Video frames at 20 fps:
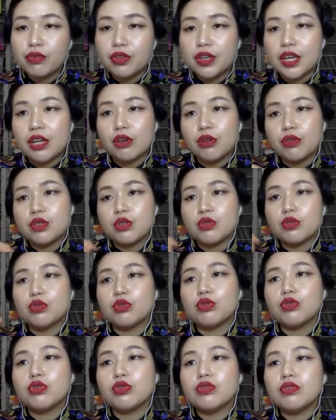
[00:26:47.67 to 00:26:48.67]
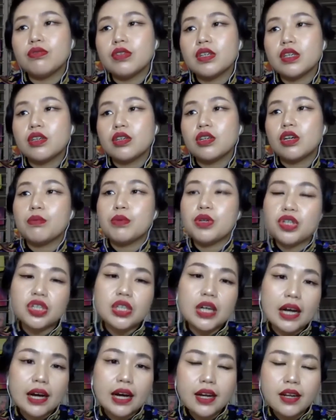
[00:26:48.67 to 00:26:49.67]
You can always do commercial
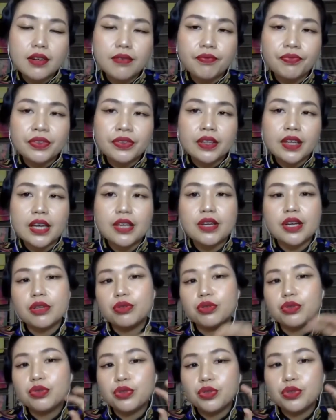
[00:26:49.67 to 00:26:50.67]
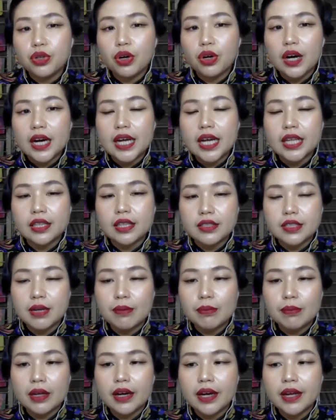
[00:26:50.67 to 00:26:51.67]
art and you can do your art at the same
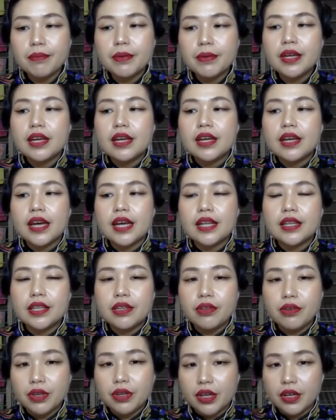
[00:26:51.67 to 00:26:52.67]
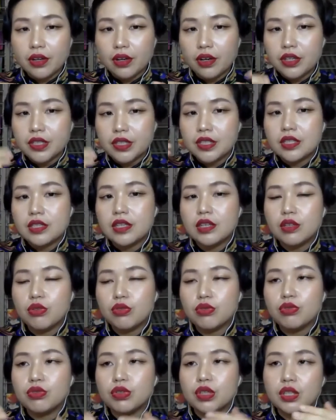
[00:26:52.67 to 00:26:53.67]
time, and then you can constantly
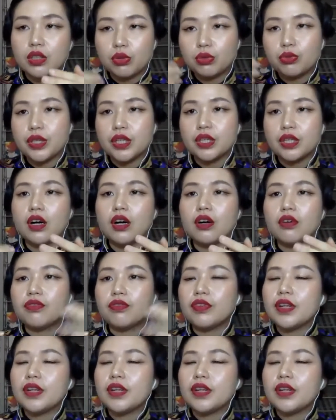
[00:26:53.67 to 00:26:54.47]
do a tweak of